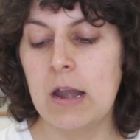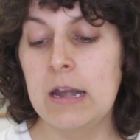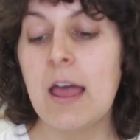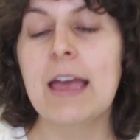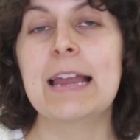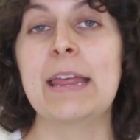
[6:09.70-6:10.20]

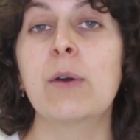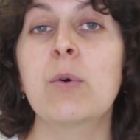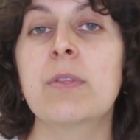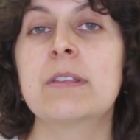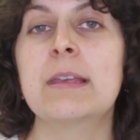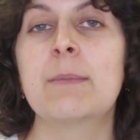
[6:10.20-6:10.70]
Luckily,
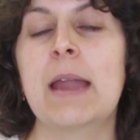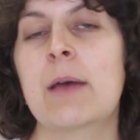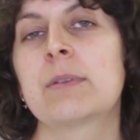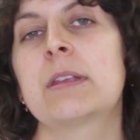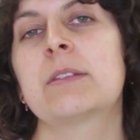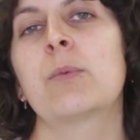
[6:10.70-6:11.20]
all the seam
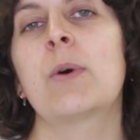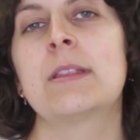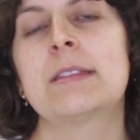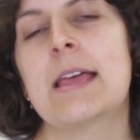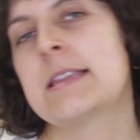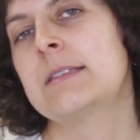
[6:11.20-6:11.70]
allowances are
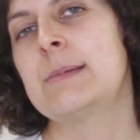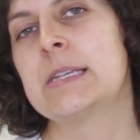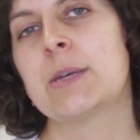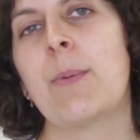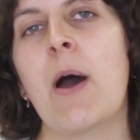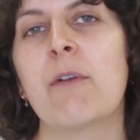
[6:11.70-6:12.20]
1
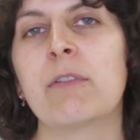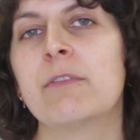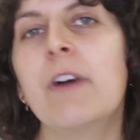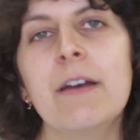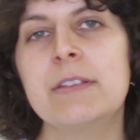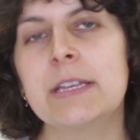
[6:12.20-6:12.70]
centimetre apart from
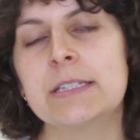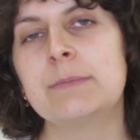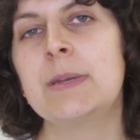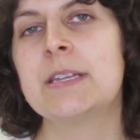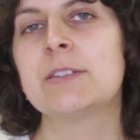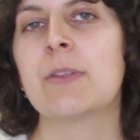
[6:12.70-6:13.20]
5
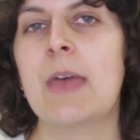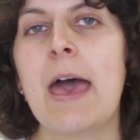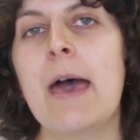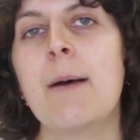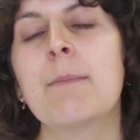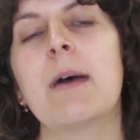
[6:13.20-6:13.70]
centimetres on the
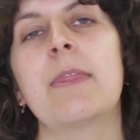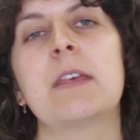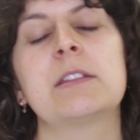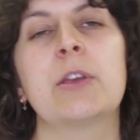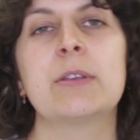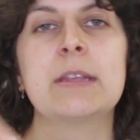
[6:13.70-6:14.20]
hem, and
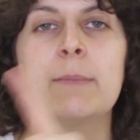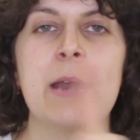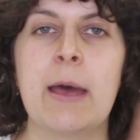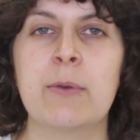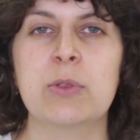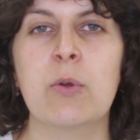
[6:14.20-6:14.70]
there's no seam
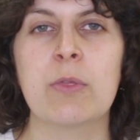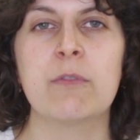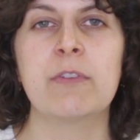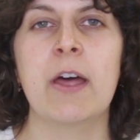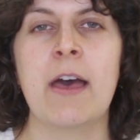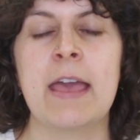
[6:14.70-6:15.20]
allowance on the
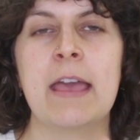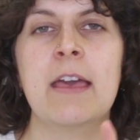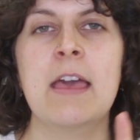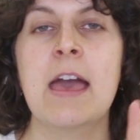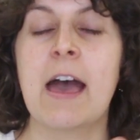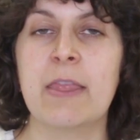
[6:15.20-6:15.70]
fly
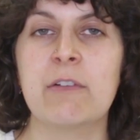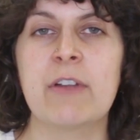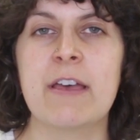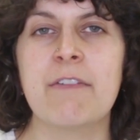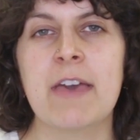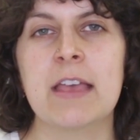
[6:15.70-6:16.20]
and the
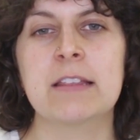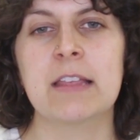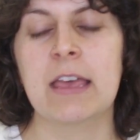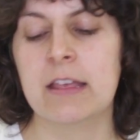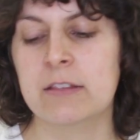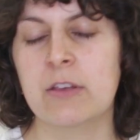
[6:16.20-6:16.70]
fly
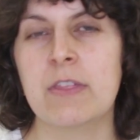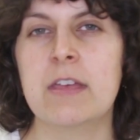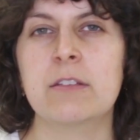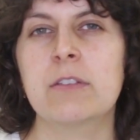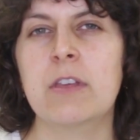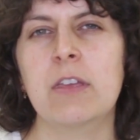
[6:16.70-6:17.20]
facing, so
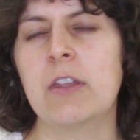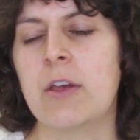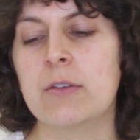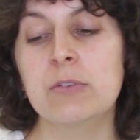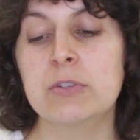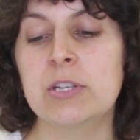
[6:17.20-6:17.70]
you
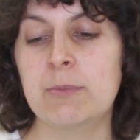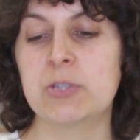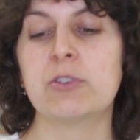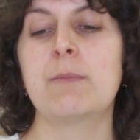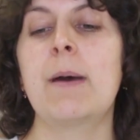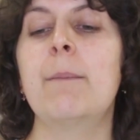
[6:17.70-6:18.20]
know, it's not too
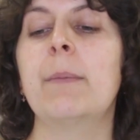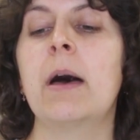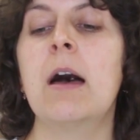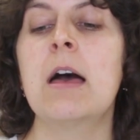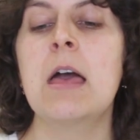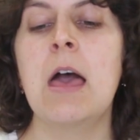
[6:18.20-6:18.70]
much to
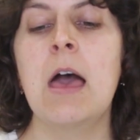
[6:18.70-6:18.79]
remember.